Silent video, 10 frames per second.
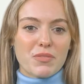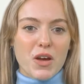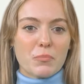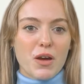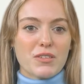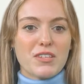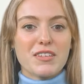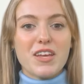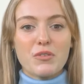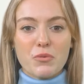Upon
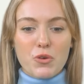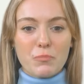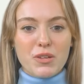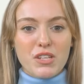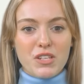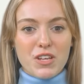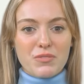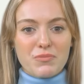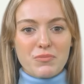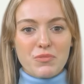successful completion,
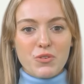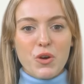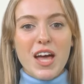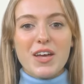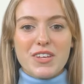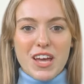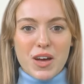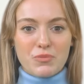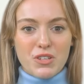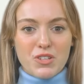you'll have the
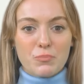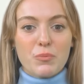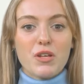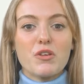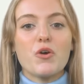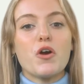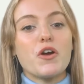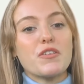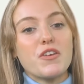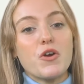option to print your
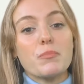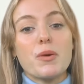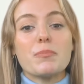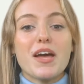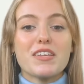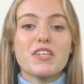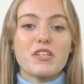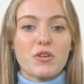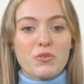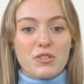art therapy
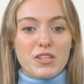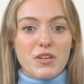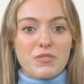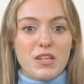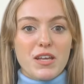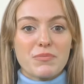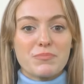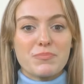practitioner certificate.